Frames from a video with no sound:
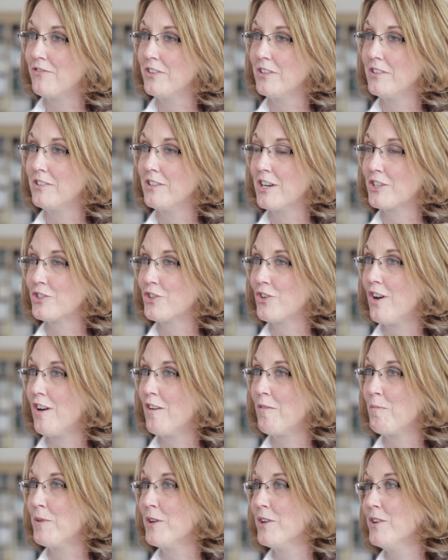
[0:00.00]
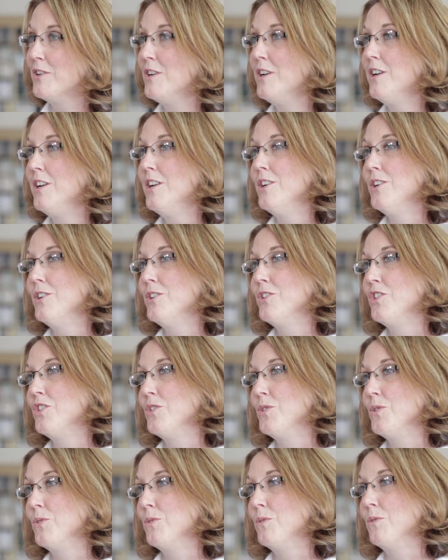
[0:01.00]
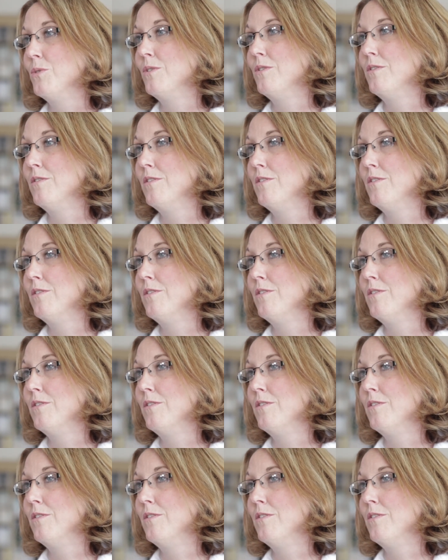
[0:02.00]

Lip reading: and Dr. Hoffman, to